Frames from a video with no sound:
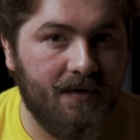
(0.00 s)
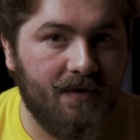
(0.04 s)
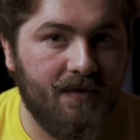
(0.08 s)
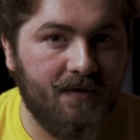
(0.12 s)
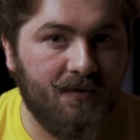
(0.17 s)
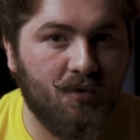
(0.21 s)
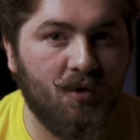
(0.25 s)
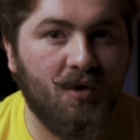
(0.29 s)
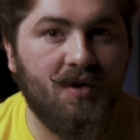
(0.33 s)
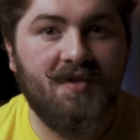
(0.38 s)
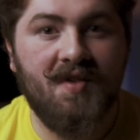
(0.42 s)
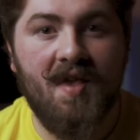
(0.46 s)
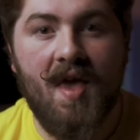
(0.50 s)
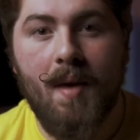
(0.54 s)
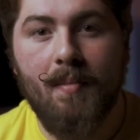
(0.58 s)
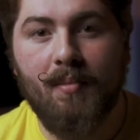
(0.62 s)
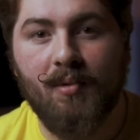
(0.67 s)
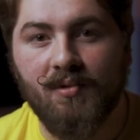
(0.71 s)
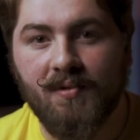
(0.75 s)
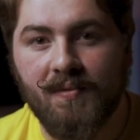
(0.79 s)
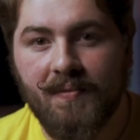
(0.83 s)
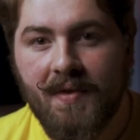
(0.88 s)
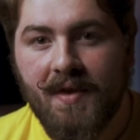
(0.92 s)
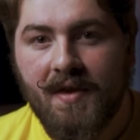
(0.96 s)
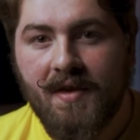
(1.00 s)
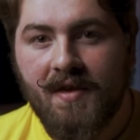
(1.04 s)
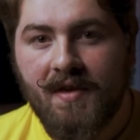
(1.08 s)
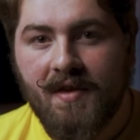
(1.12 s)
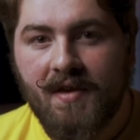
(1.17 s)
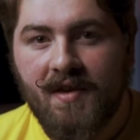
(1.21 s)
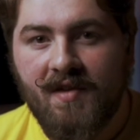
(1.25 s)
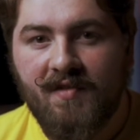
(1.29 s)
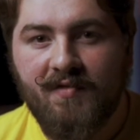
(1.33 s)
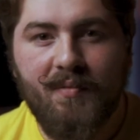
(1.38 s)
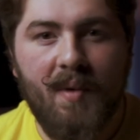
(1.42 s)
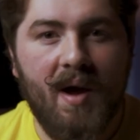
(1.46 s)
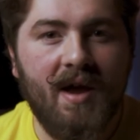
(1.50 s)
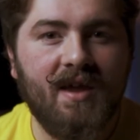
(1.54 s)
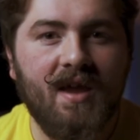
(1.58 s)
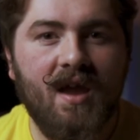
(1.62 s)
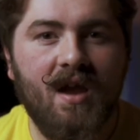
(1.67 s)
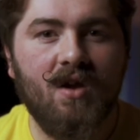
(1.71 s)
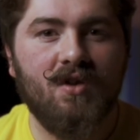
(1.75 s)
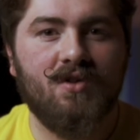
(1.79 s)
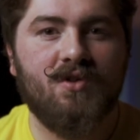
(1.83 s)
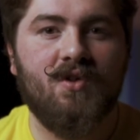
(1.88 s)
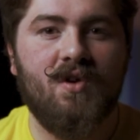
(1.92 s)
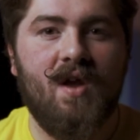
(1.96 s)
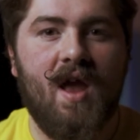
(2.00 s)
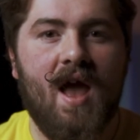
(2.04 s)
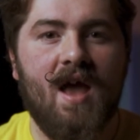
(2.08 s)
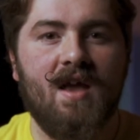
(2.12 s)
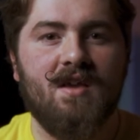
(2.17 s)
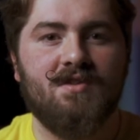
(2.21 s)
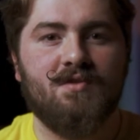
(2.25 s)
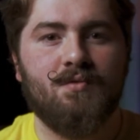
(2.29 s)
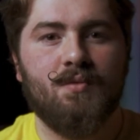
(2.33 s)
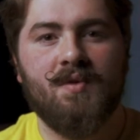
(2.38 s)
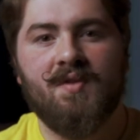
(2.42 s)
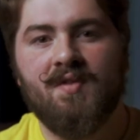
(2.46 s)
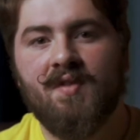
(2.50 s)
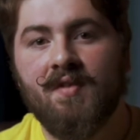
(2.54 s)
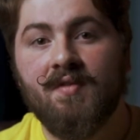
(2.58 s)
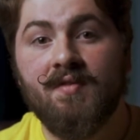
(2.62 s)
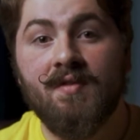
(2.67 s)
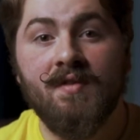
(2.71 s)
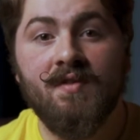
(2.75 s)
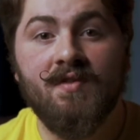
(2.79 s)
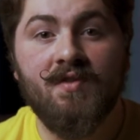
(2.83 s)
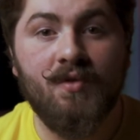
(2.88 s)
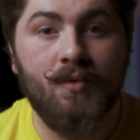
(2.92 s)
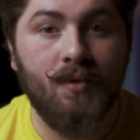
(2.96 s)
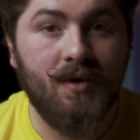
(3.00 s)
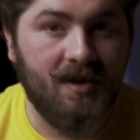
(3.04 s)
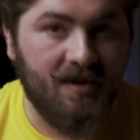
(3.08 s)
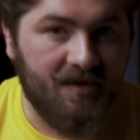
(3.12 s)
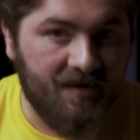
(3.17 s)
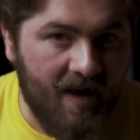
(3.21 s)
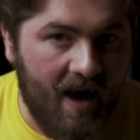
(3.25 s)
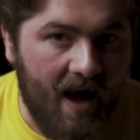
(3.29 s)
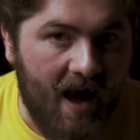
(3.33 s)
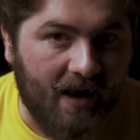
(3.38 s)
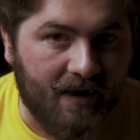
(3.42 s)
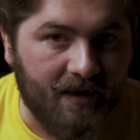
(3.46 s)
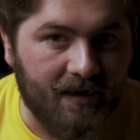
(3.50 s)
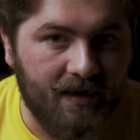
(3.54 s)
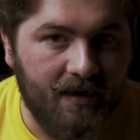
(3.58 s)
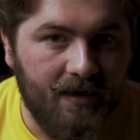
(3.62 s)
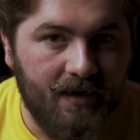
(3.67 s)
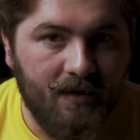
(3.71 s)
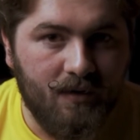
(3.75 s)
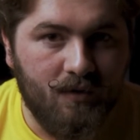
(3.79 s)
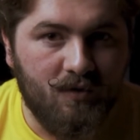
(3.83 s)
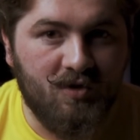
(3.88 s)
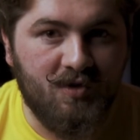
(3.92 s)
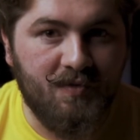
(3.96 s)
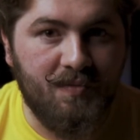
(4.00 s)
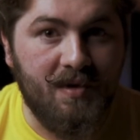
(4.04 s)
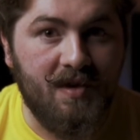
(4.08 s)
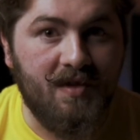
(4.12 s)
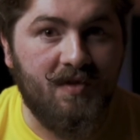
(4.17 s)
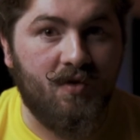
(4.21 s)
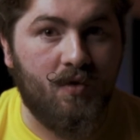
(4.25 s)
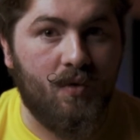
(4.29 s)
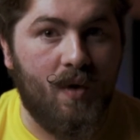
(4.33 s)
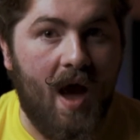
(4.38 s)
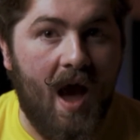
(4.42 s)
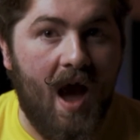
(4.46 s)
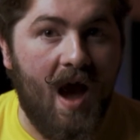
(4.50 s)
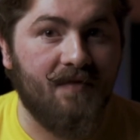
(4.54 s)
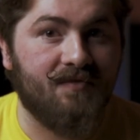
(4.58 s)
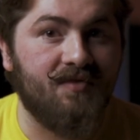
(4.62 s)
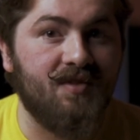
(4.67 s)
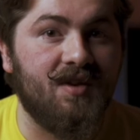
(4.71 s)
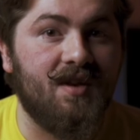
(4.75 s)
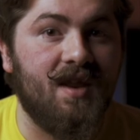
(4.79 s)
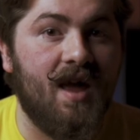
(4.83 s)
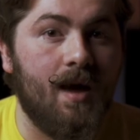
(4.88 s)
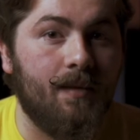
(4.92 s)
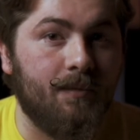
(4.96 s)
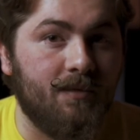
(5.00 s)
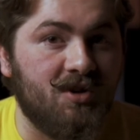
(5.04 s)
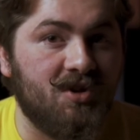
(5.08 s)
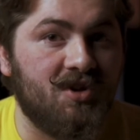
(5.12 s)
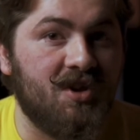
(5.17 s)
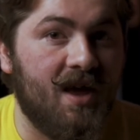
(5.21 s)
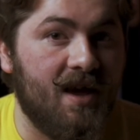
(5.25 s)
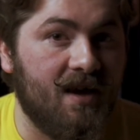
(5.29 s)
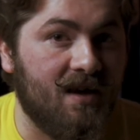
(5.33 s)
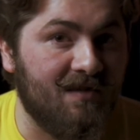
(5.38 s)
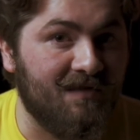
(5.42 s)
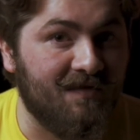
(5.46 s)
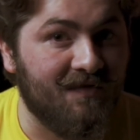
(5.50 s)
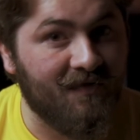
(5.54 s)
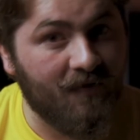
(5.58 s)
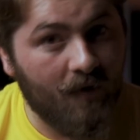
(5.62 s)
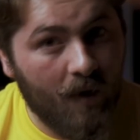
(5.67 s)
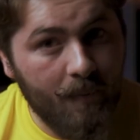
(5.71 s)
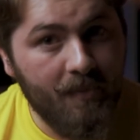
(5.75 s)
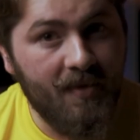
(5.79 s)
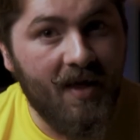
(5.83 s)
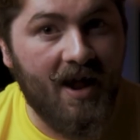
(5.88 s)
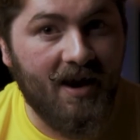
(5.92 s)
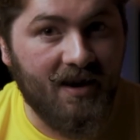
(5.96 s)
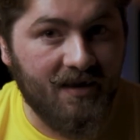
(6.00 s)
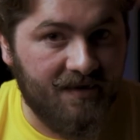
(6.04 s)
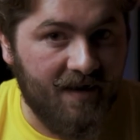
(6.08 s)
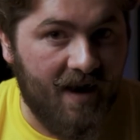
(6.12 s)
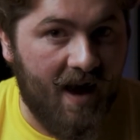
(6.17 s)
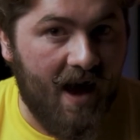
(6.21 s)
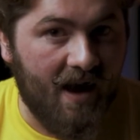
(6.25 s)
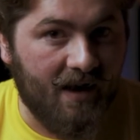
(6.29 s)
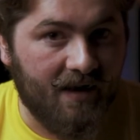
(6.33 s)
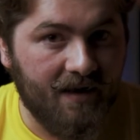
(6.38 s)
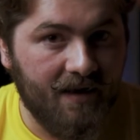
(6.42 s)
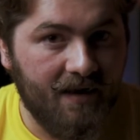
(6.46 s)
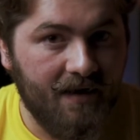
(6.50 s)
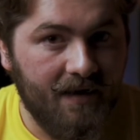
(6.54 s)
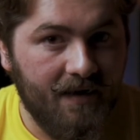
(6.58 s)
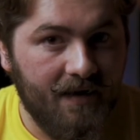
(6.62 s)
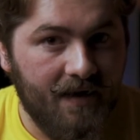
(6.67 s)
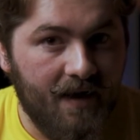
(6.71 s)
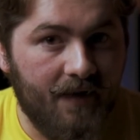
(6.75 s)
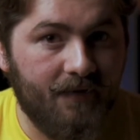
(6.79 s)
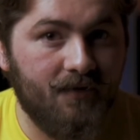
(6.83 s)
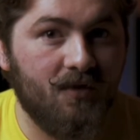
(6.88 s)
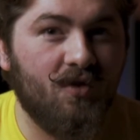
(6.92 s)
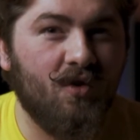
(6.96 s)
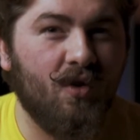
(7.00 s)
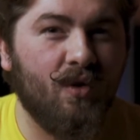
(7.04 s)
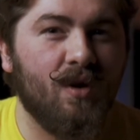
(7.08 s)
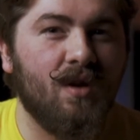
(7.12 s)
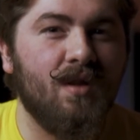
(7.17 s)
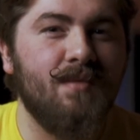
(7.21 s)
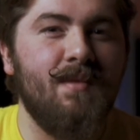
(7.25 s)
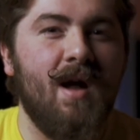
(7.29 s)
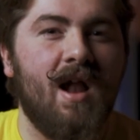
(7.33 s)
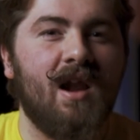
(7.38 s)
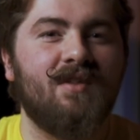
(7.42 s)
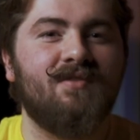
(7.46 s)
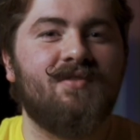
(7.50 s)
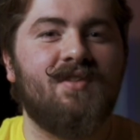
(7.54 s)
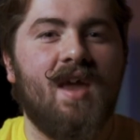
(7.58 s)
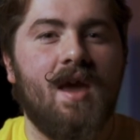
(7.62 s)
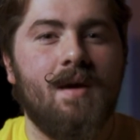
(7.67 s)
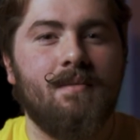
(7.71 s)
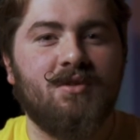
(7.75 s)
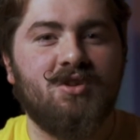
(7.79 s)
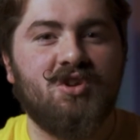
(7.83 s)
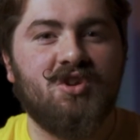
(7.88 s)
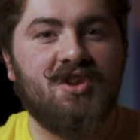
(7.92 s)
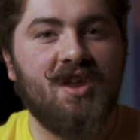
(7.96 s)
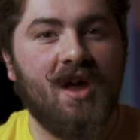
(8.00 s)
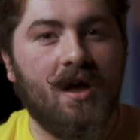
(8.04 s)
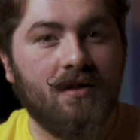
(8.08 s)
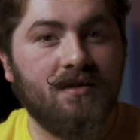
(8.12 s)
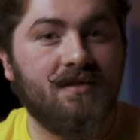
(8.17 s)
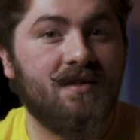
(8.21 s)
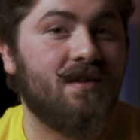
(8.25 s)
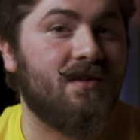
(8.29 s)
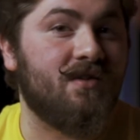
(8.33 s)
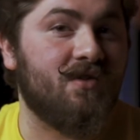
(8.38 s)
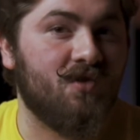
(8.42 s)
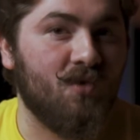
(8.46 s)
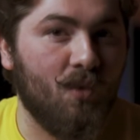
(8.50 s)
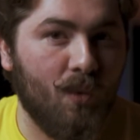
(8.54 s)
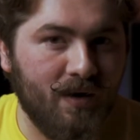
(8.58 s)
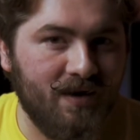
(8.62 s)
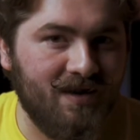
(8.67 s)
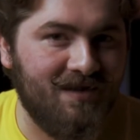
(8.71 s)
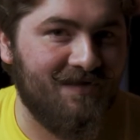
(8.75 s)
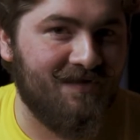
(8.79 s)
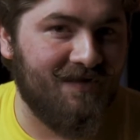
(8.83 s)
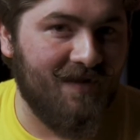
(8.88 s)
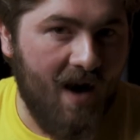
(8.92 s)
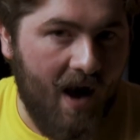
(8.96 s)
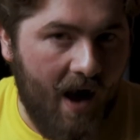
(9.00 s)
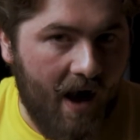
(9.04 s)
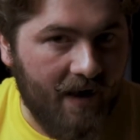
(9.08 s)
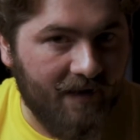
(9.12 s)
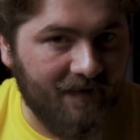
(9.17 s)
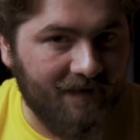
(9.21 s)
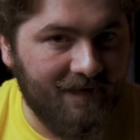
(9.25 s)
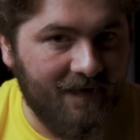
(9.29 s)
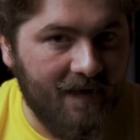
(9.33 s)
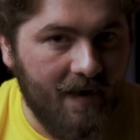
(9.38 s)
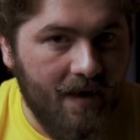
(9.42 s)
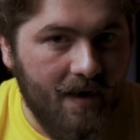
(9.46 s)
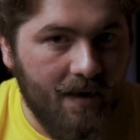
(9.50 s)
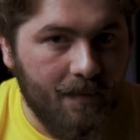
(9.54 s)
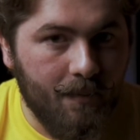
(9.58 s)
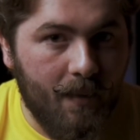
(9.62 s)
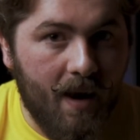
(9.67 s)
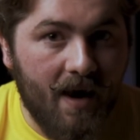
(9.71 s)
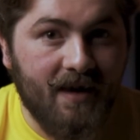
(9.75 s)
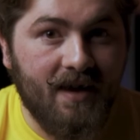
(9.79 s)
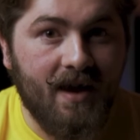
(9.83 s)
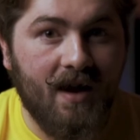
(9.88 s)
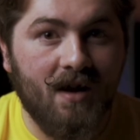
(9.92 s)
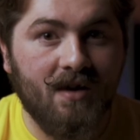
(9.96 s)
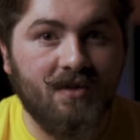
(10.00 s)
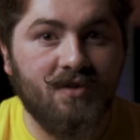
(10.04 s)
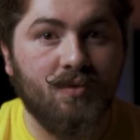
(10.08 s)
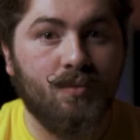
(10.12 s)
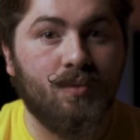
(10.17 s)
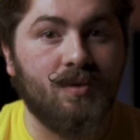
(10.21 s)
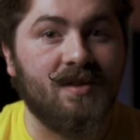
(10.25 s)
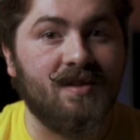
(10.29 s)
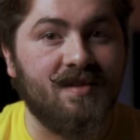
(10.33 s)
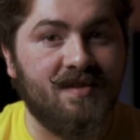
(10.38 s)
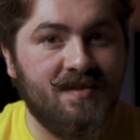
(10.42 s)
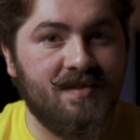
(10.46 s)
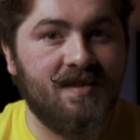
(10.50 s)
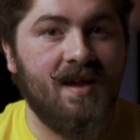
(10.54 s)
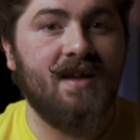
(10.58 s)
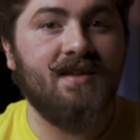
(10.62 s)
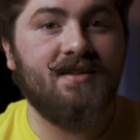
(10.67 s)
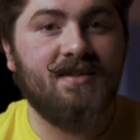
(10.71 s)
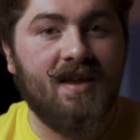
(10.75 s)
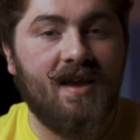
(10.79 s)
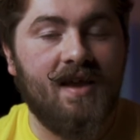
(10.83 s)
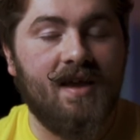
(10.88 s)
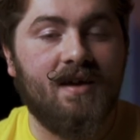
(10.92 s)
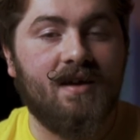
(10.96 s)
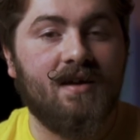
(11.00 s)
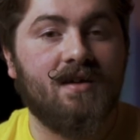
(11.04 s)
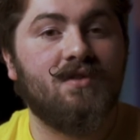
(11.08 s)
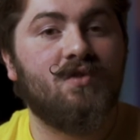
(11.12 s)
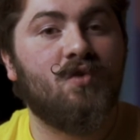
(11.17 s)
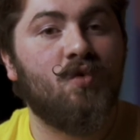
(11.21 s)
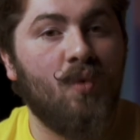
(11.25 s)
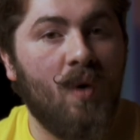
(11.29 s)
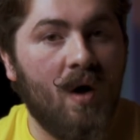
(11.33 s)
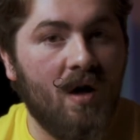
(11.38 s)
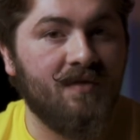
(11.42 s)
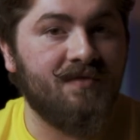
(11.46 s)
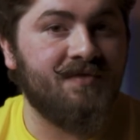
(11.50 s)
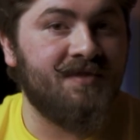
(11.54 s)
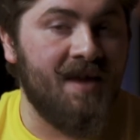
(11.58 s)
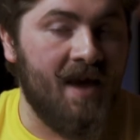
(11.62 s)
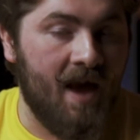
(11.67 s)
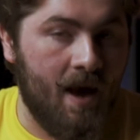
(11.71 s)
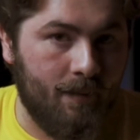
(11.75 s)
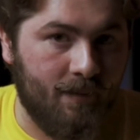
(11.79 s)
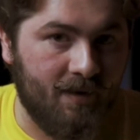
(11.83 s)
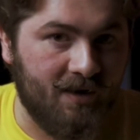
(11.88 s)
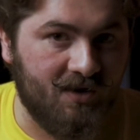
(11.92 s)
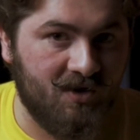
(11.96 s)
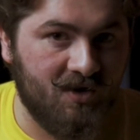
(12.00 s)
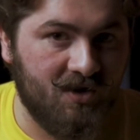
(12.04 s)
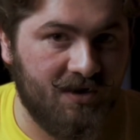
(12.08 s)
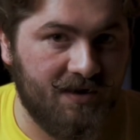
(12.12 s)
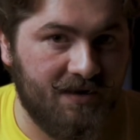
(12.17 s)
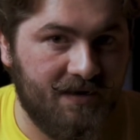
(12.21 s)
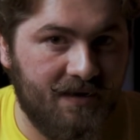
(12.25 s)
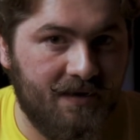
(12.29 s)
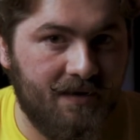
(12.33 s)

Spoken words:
For example, if my character has resistance to an attack, which means you halve the damage taken from that attack, and the total amount of damage dealt is 25, my character will instead take 12 damage.